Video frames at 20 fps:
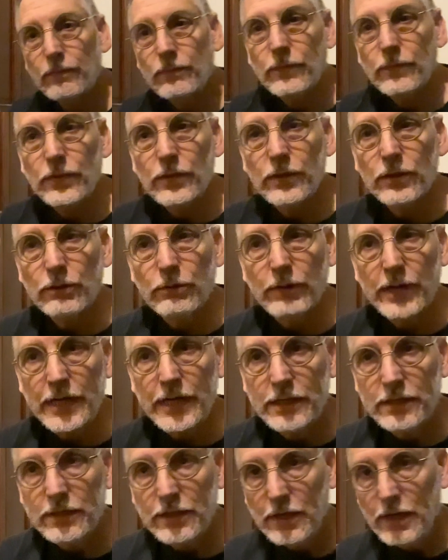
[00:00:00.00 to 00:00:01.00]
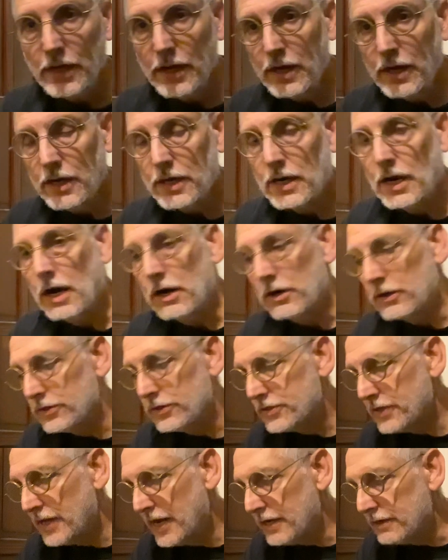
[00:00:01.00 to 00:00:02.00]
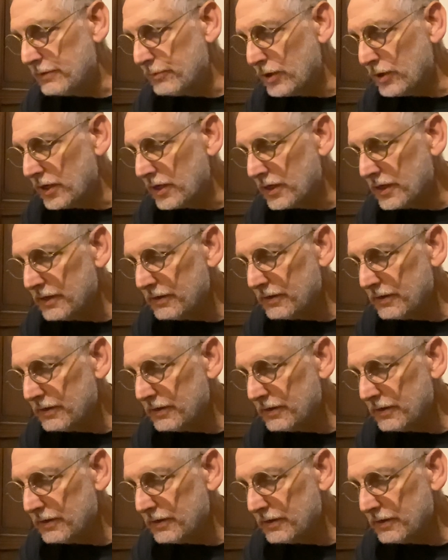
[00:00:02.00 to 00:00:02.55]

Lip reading: the great Carl Sandburg?